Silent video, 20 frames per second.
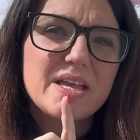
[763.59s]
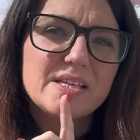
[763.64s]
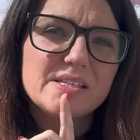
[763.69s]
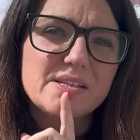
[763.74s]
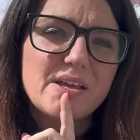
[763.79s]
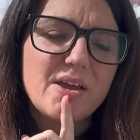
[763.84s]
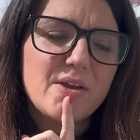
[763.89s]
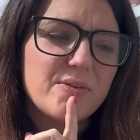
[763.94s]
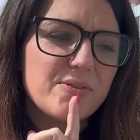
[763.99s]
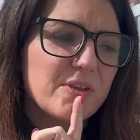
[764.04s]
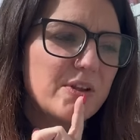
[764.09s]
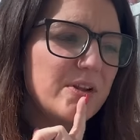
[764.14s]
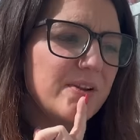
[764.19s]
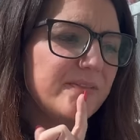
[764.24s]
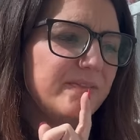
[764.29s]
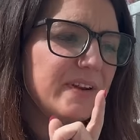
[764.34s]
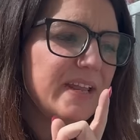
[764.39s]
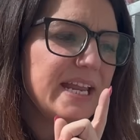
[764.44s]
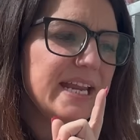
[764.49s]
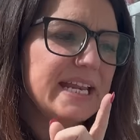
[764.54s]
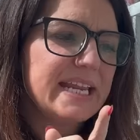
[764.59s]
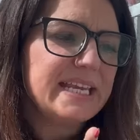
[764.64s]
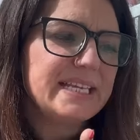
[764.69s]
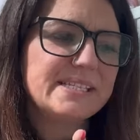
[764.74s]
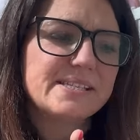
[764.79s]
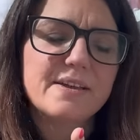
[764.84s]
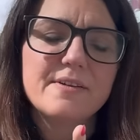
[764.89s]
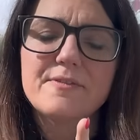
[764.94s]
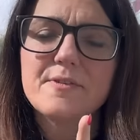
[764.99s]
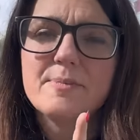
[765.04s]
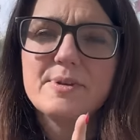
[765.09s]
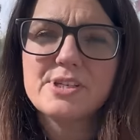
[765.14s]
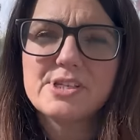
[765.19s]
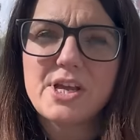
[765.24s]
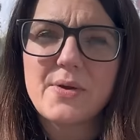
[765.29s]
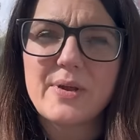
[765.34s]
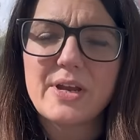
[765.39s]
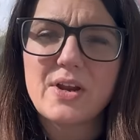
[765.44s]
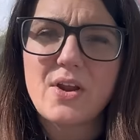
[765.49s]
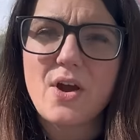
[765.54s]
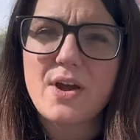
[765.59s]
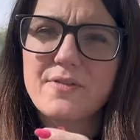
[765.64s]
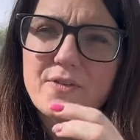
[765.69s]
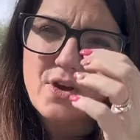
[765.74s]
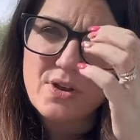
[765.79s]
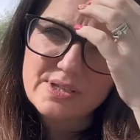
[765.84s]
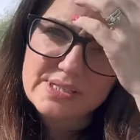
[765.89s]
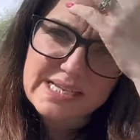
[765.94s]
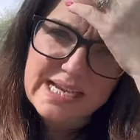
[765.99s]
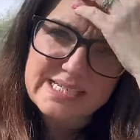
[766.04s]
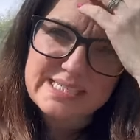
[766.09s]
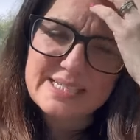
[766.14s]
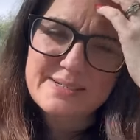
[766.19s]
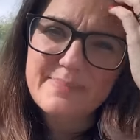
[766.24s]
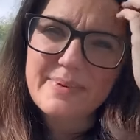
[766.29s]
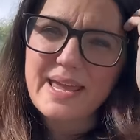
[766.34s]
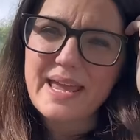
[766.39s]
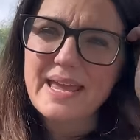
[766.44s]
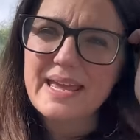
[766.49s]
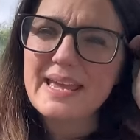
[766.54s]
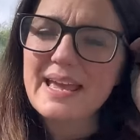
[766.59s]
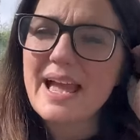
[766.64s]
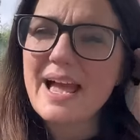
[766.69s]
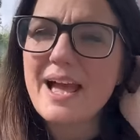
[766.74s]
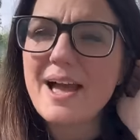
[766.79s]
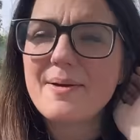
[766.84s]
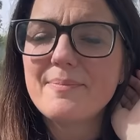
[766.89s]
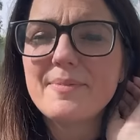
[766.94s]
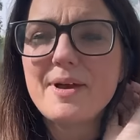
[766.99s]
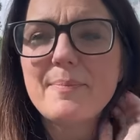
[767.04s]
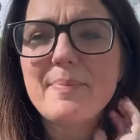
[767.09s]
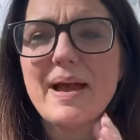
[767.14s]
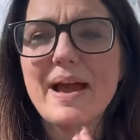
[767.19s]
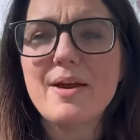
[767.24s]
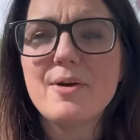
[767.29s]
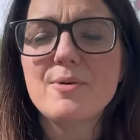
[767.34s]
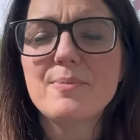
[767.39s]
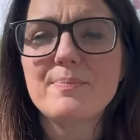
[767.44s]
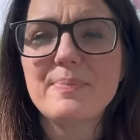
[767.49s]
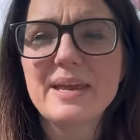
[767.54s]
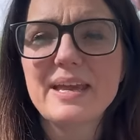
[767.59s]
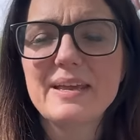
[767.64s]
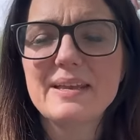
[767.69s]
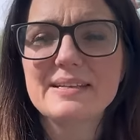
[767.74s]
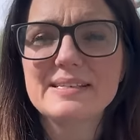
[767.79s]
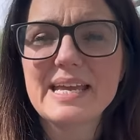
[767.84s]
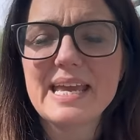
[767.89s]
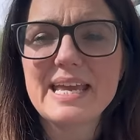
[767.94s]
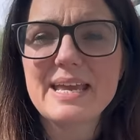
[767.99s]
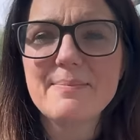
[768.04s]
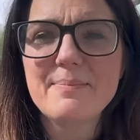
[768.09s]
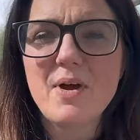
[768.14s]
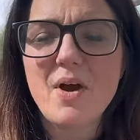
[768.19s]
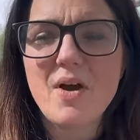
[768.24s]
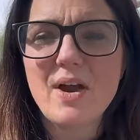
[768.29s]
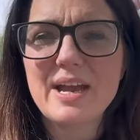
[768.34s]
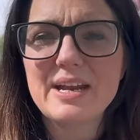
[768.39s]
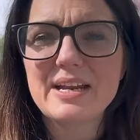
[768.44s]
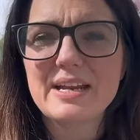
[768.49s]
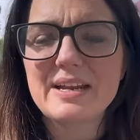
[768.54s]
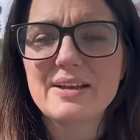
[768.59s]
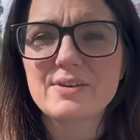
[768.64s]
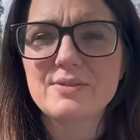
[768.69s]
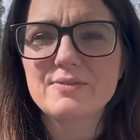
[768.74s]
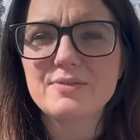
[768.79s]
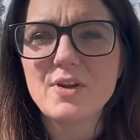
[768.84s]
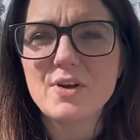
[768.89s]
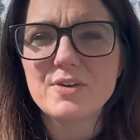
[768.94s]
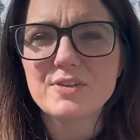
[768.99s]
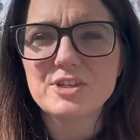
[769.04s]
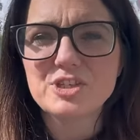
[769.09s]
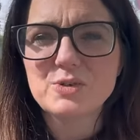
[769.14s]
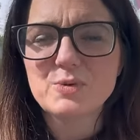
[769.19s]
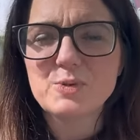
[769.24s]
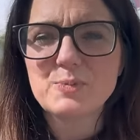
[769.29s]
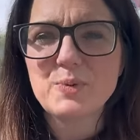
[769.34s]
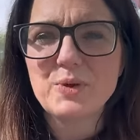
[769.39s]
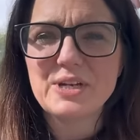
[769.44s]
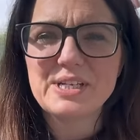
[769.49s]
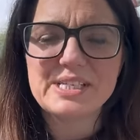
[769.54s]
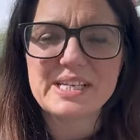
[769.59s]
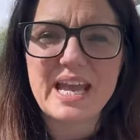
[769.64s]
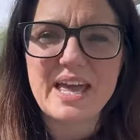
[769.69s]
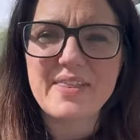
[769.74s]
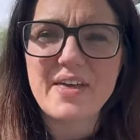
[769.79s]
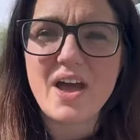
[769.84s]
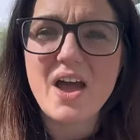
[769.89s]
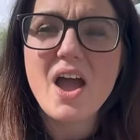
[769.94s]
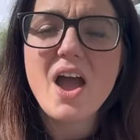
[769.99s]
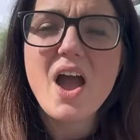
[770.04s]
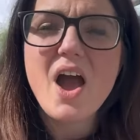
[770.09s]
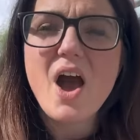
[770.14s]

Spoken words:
So the lovely Lisa from A Sewing Live contacted me about being taking part in a little vlog that she was putting together